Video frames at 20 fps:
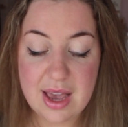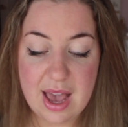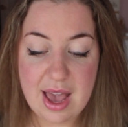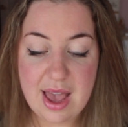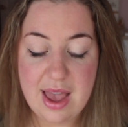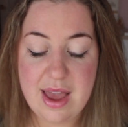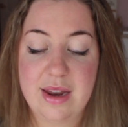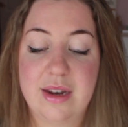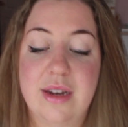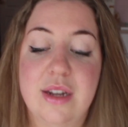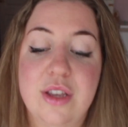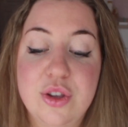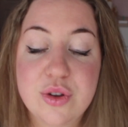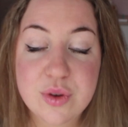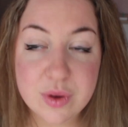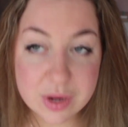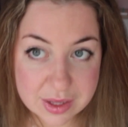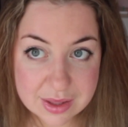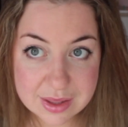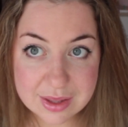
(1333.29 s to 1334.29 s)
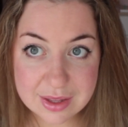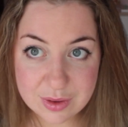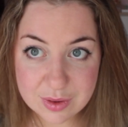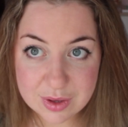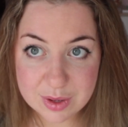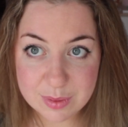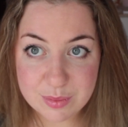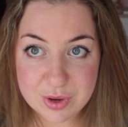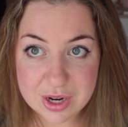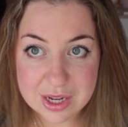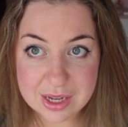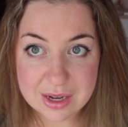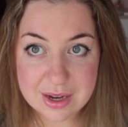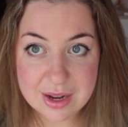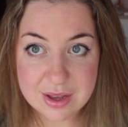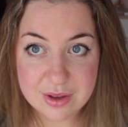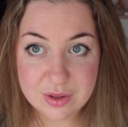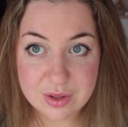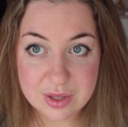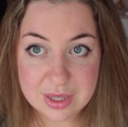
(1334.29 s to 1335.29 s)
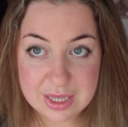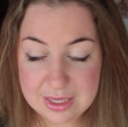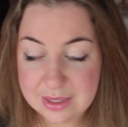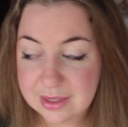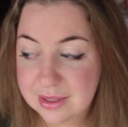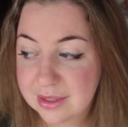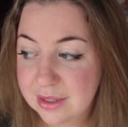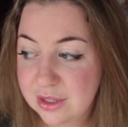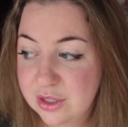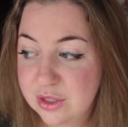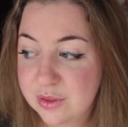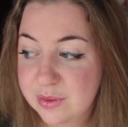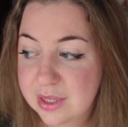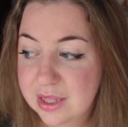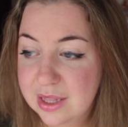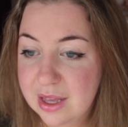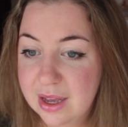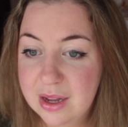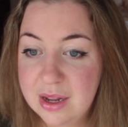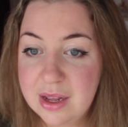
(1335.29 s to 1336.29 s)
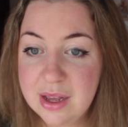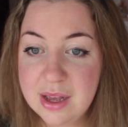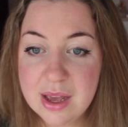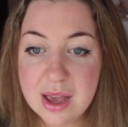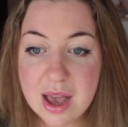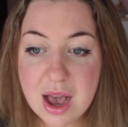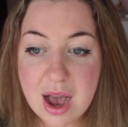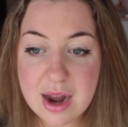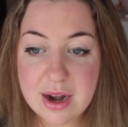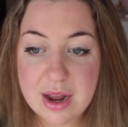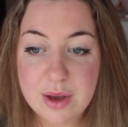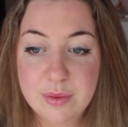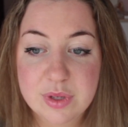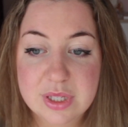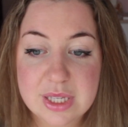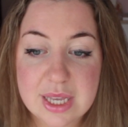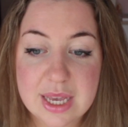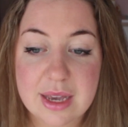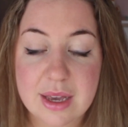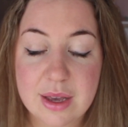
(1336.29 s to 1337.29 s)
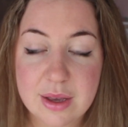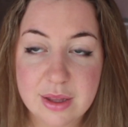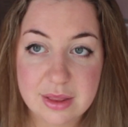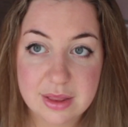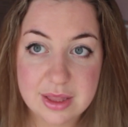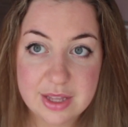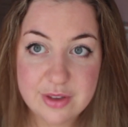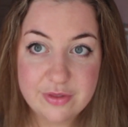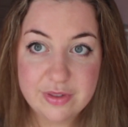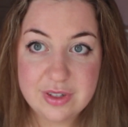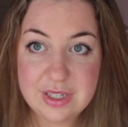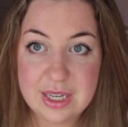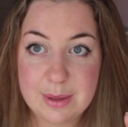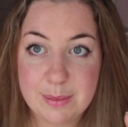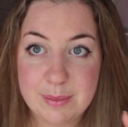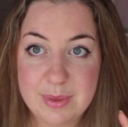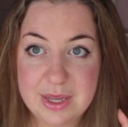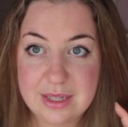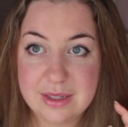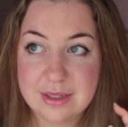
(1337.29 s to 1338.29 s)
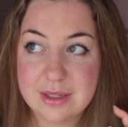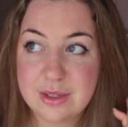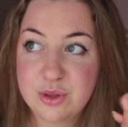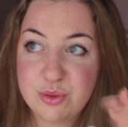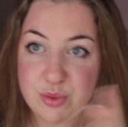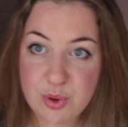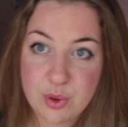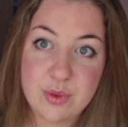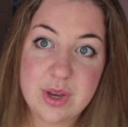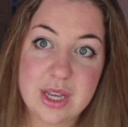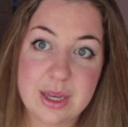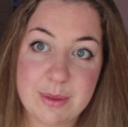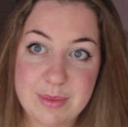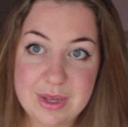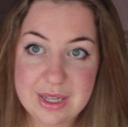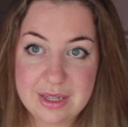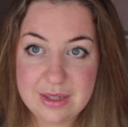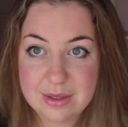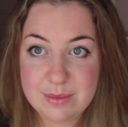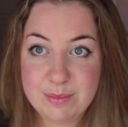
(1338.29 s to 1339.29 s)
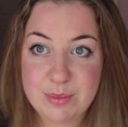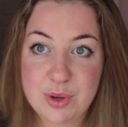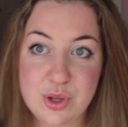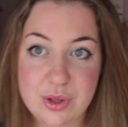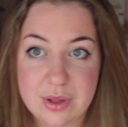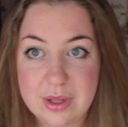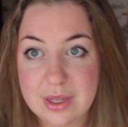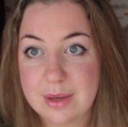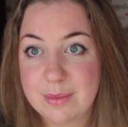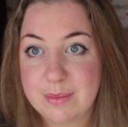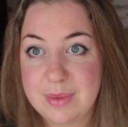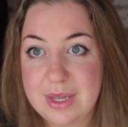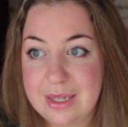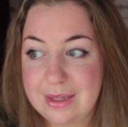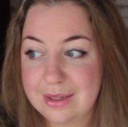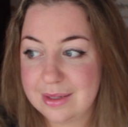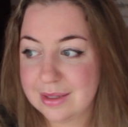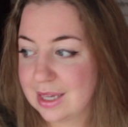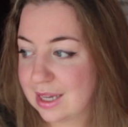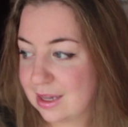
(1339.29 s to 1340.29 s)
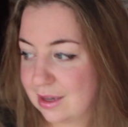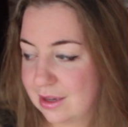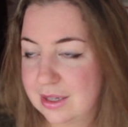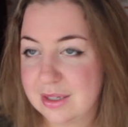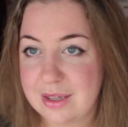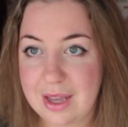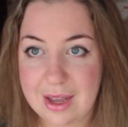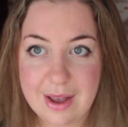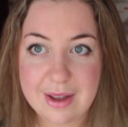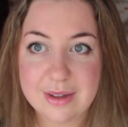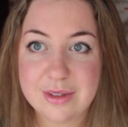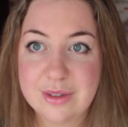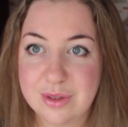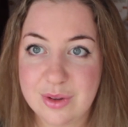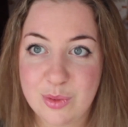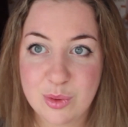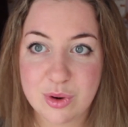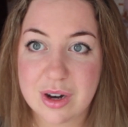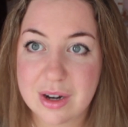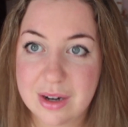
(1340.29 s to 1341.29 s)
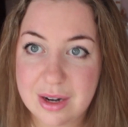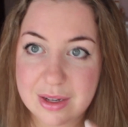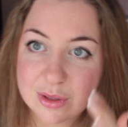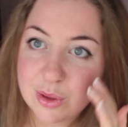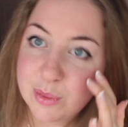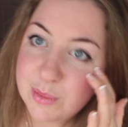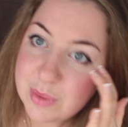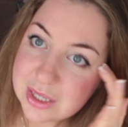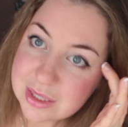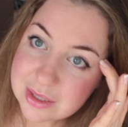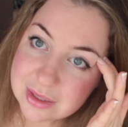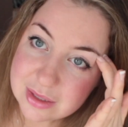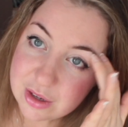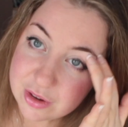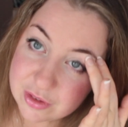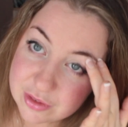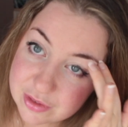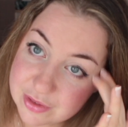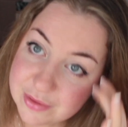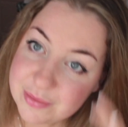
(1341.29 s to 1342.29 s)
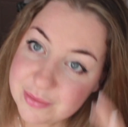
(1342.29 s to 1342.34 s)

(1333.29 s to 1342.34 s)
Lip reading: And you know how you can break a nail easily doing that? And I was like lifting bins, throwing bins, pulling bins, like because I had to organize all my stuff.